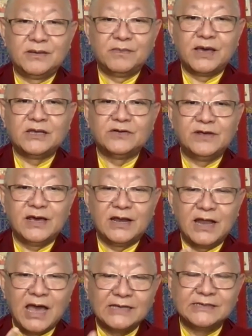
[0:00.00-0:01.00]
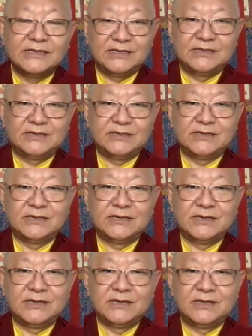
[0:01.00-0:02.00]
By realizing
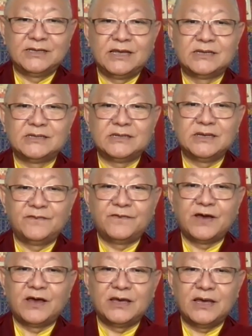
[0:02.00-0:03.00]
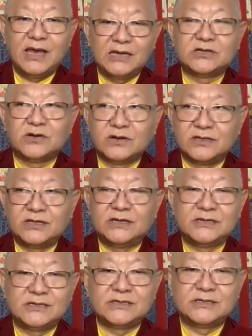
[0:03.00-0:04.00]
that if I act on
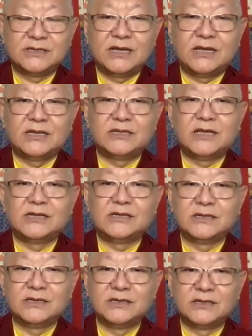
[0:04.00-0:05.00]
it and then,